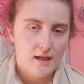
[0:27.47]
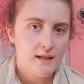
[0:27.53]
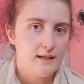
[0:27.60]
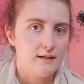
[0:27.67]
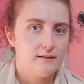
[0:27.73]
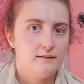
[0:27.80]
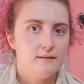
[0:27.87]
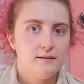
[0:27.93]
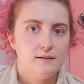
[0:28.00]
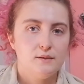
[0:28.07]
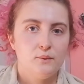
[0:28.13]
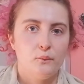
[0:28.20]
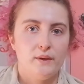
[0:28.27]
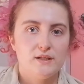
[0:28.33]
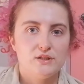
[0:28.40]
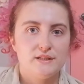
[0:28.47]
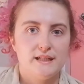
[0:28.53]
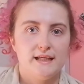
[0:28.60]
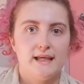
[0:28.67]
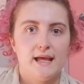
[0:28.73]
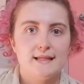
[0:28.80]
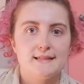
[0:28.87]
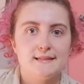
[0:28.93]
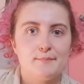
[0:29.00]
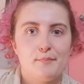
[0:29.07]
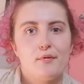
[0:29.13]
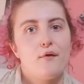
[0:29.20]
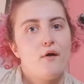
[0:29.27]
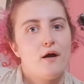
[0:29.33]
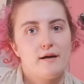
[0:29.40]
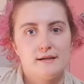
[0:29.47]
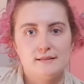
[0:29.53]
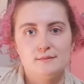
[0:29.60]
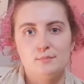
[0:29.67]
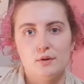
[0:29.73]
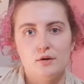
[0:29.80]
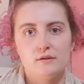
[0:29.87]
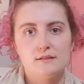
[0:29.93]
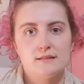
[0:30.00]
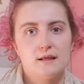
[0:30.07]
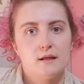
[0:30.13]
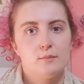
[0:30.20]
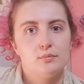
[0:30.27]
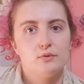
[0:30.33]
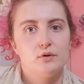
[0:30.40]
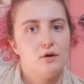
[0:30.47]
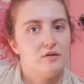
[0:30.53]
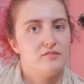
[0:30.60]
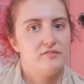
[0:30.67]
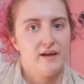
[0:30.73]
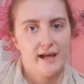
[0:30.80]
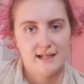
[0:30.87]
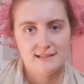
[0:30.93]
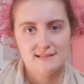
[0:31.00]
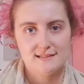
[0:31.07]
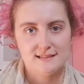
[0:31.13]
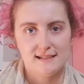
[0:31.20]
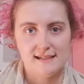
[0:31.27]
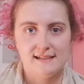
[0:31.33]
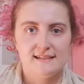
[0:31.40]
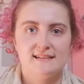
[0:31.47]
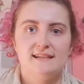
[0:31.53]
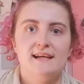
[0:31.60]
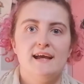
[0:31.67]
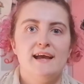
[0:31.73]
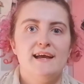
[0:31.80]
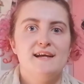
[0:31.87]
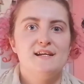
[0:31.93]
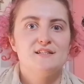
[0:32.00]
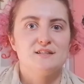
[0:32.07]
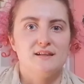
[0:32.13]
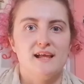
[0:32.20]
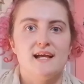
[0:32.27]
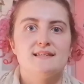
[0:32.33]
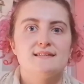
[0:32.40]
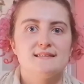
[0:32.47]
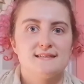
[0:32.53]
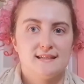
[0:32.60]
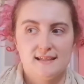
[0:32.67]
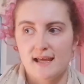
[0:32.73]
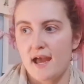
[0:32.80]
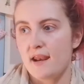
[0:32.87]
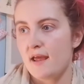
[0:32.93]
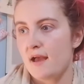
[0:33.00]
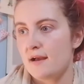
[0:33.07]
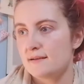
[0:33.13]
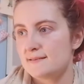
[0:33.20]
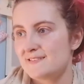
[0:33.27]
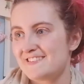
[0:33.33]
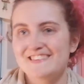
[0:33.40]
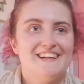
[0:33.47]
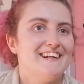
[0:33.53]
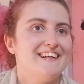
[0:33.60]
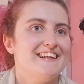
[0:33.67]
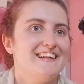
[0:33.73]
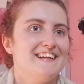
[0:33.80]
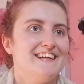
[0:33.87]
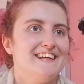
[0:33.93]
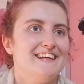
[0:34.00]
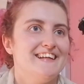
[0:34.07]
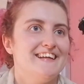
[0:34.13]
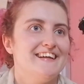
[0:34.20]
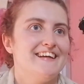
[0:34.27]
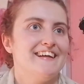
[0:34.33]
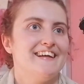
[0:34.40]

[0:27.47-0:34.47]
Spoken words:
a little witchy surprise box that I bought off Etsy. So let's get started.